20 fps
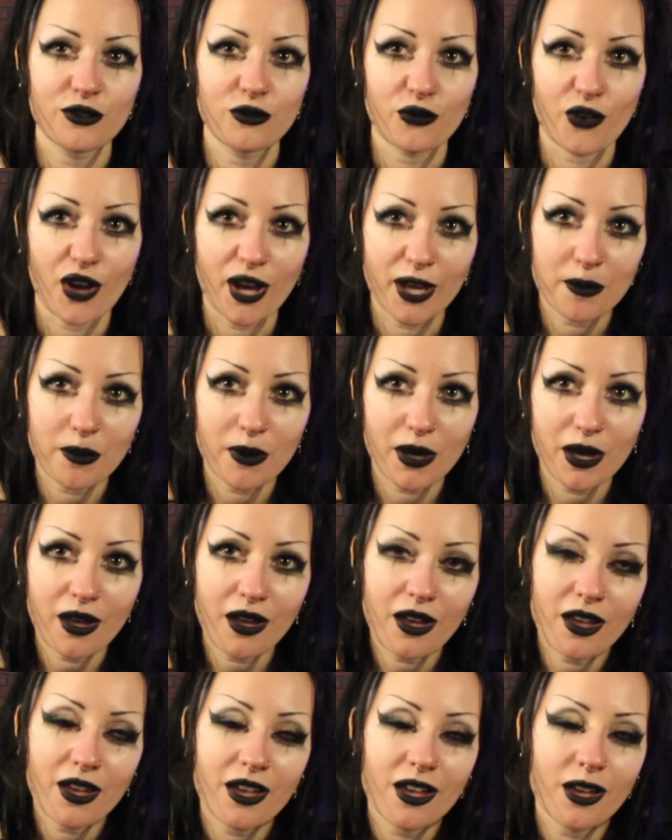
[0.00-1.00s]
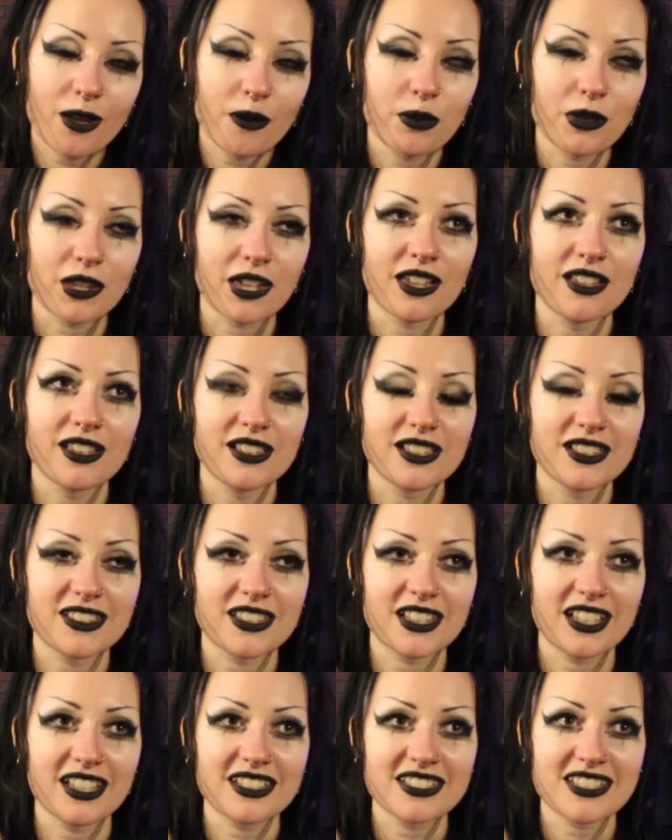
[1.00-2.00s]
fibre,
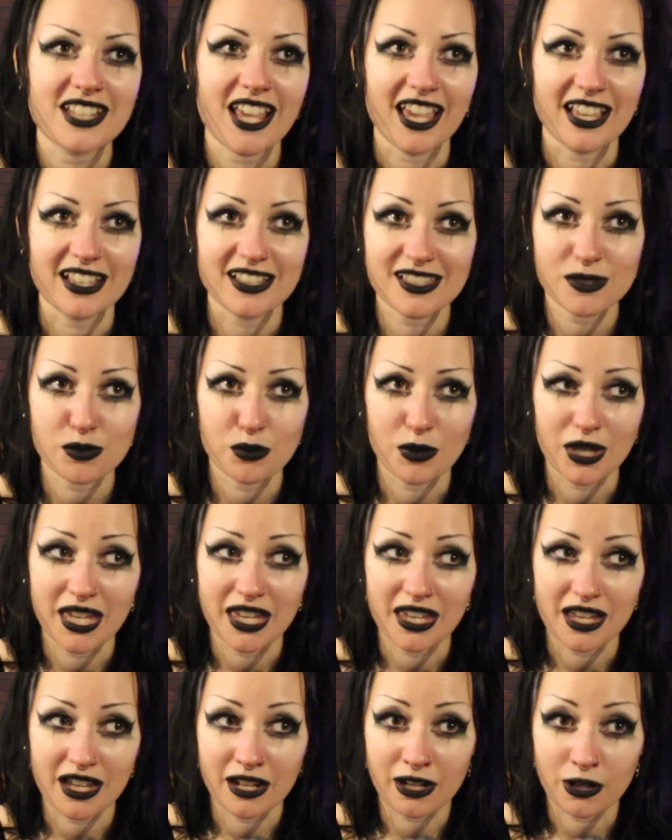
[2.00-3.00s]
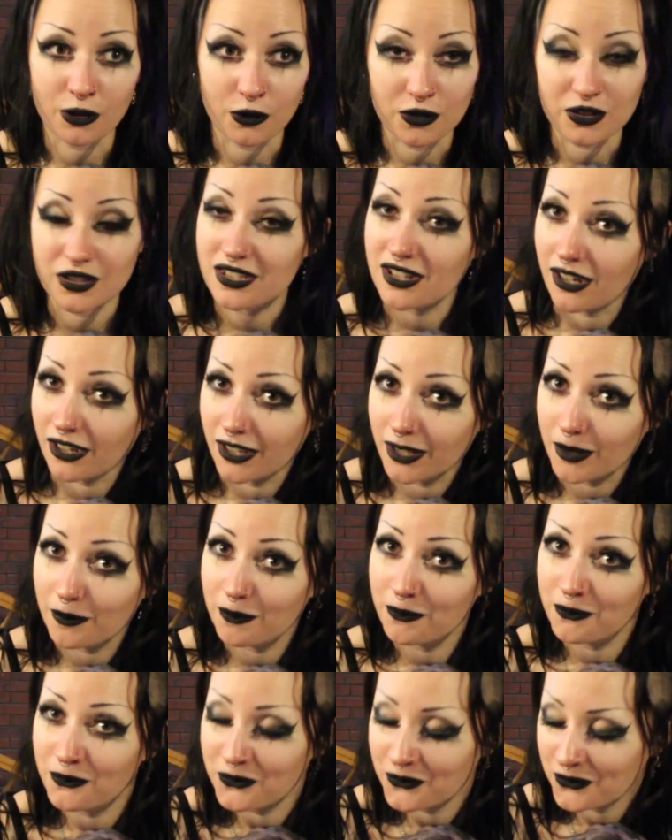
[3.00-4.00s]
because it takes me a long
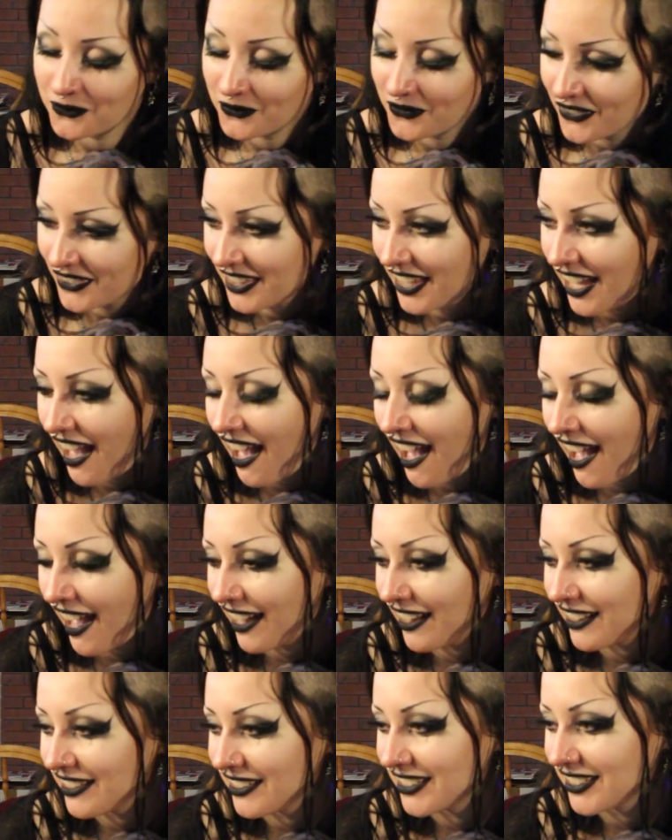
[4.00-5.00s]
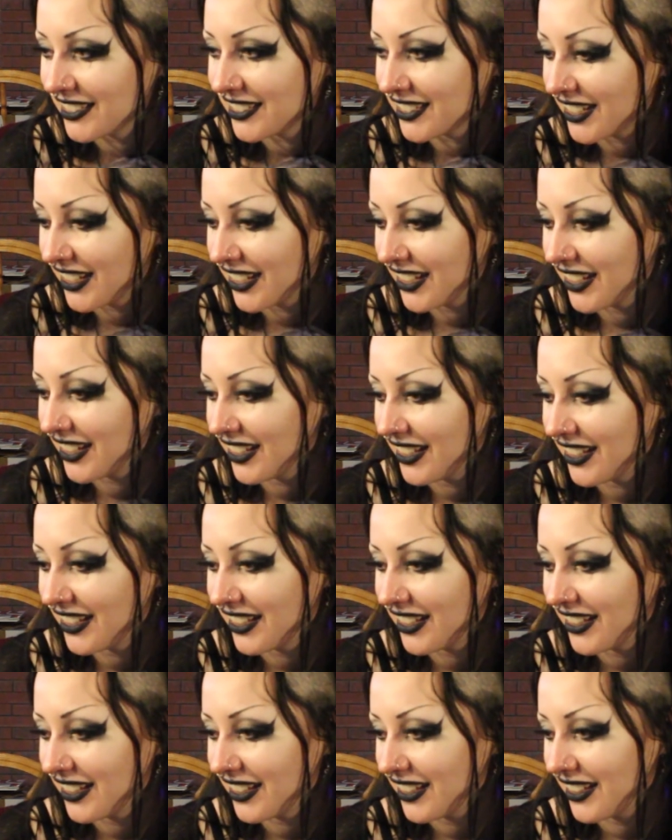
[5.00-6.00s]
time, and
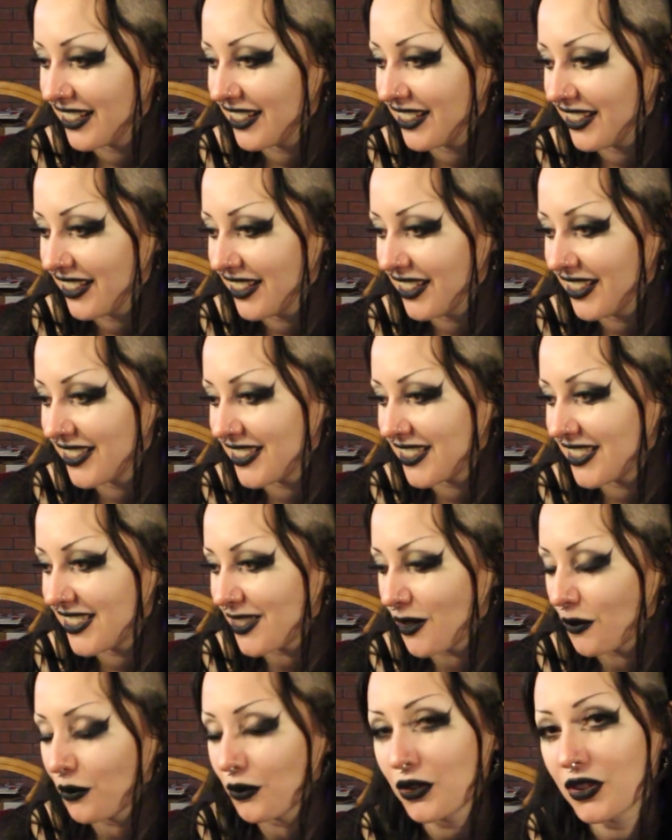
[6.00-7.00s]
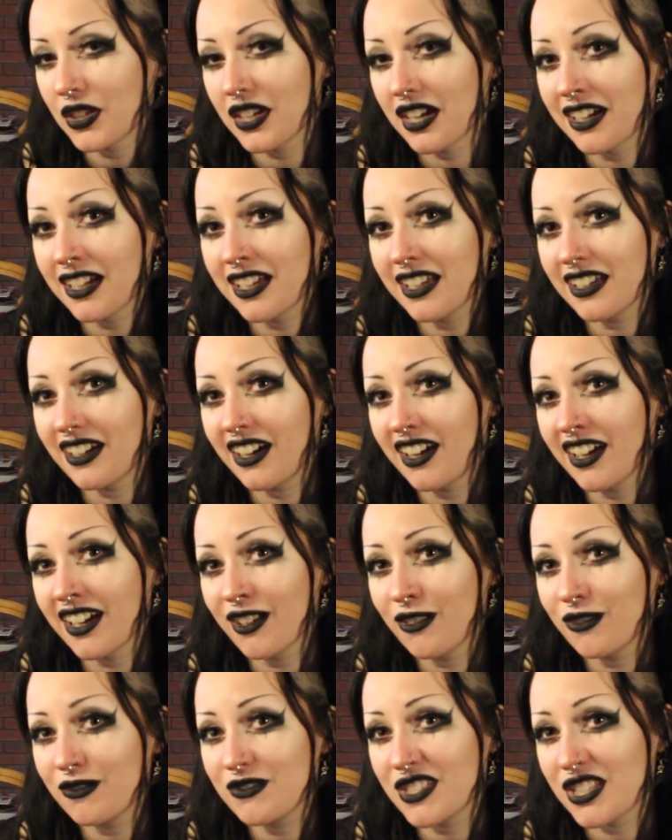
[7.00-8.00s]
it's something
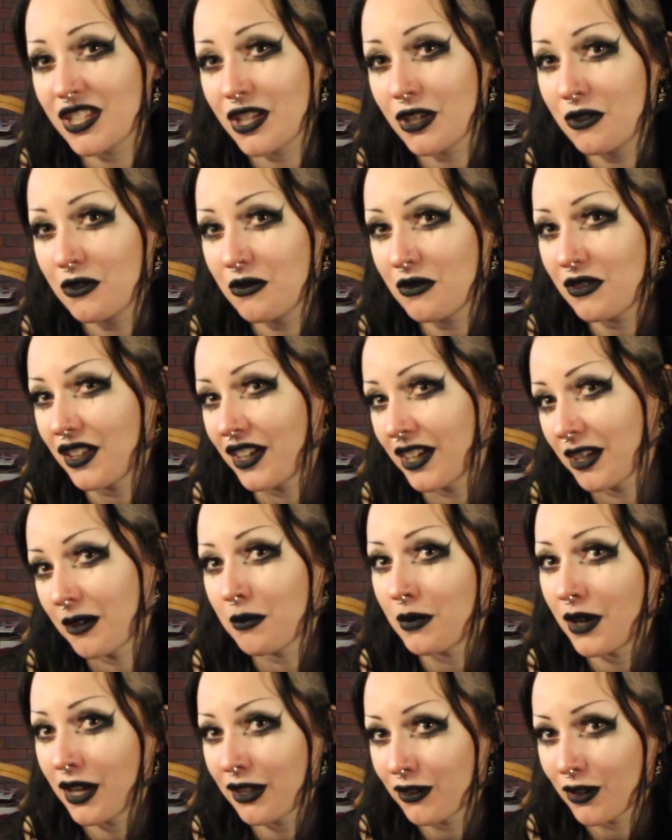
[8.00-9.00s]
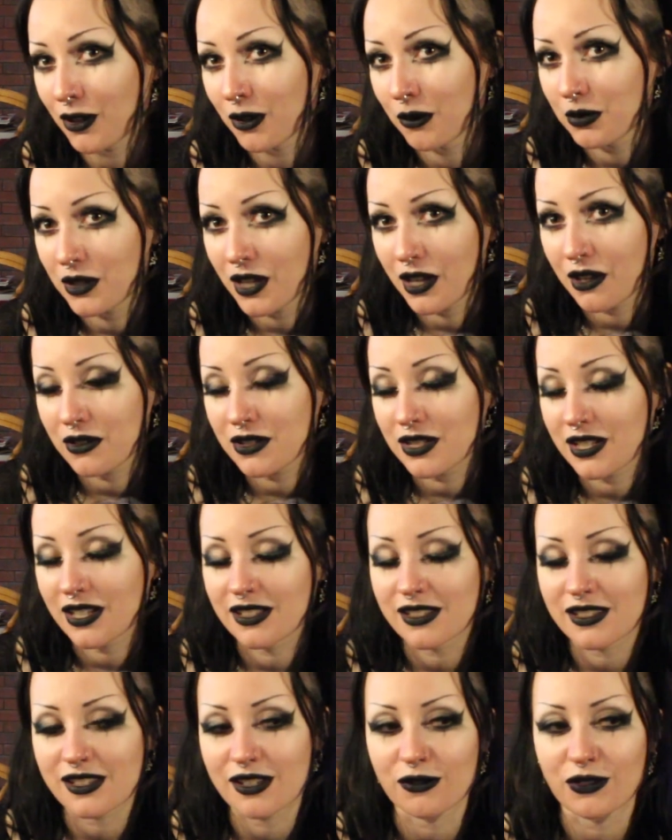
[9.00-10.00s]
I do like by the computer
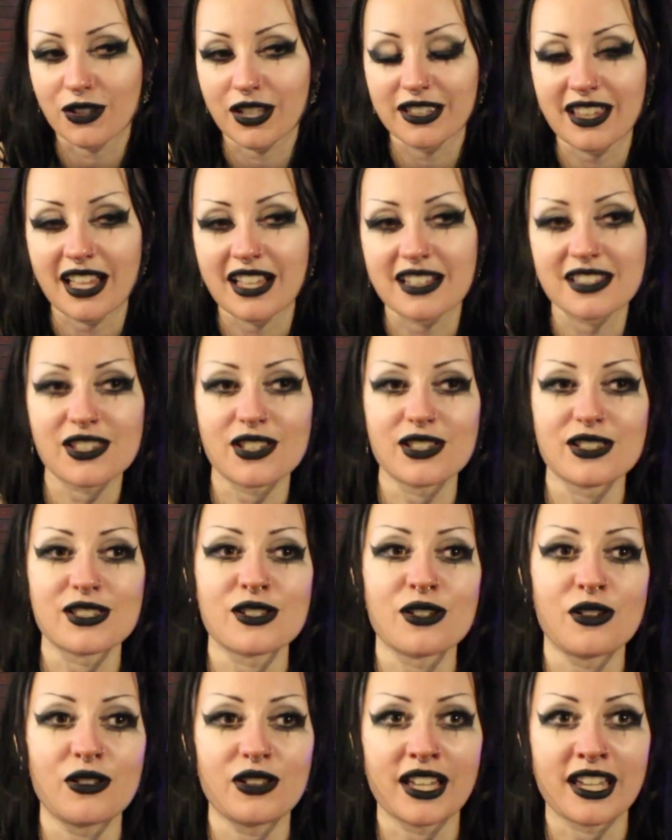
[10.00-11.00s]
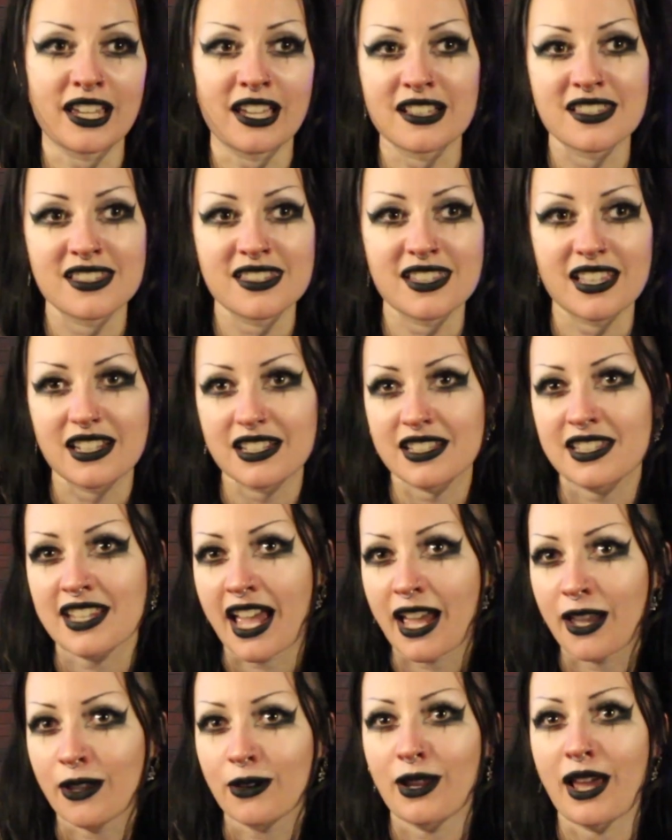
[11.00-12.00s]
and stuff like that, so it's not like I sit
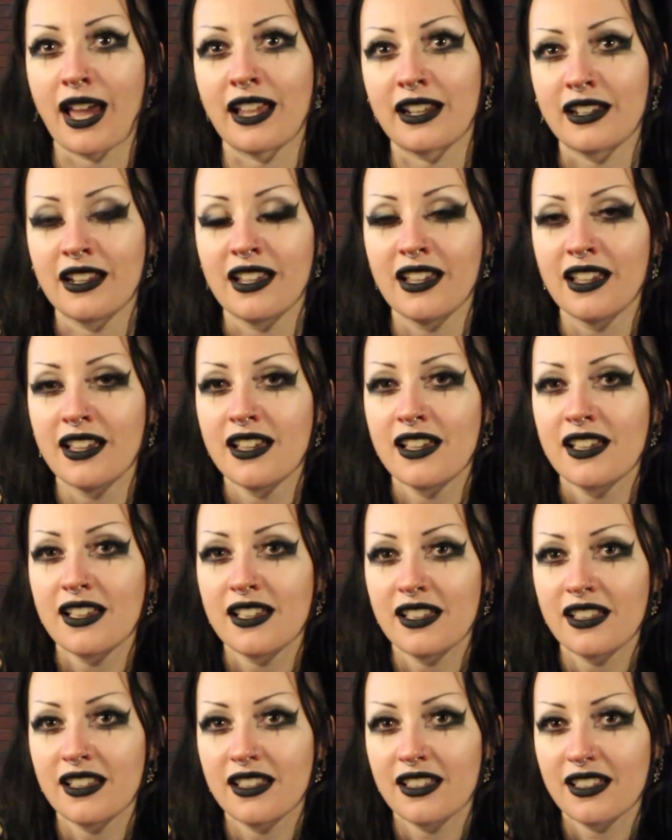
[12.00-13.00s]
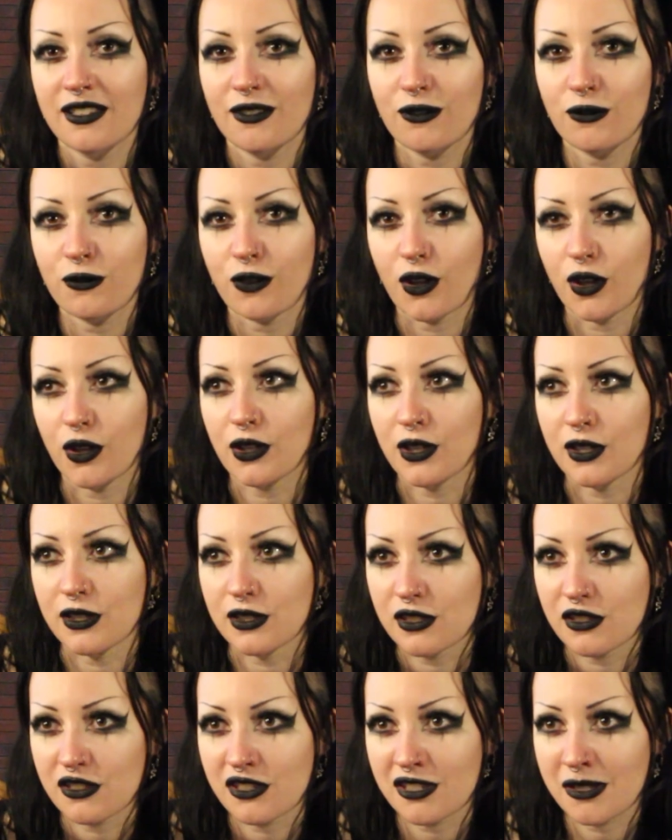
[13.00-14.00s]
down and
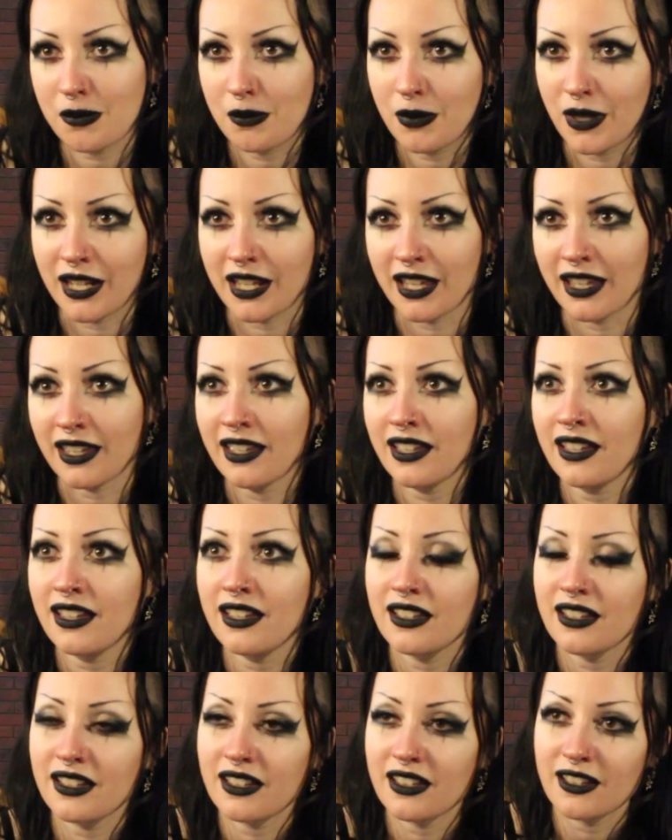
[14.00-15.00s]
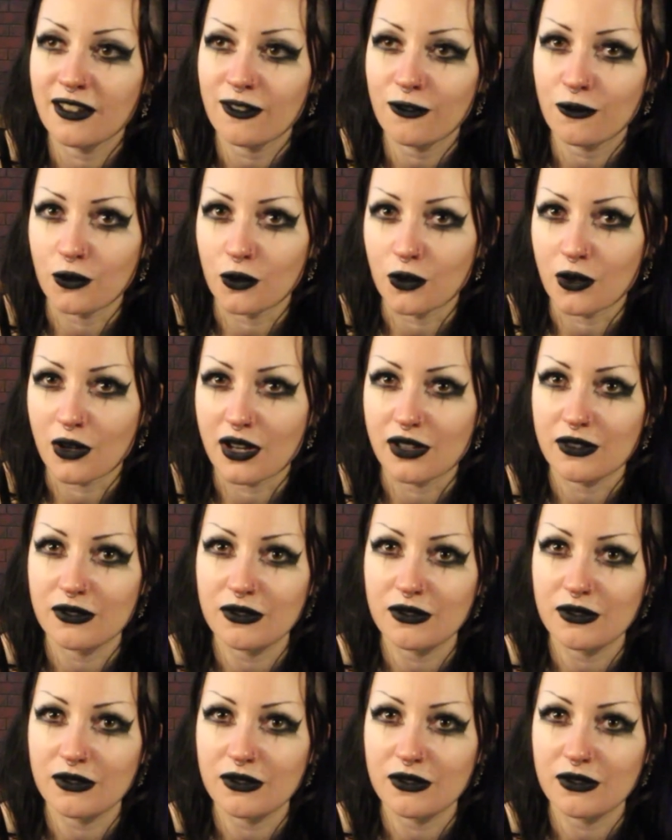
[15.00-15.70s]
focus spinning for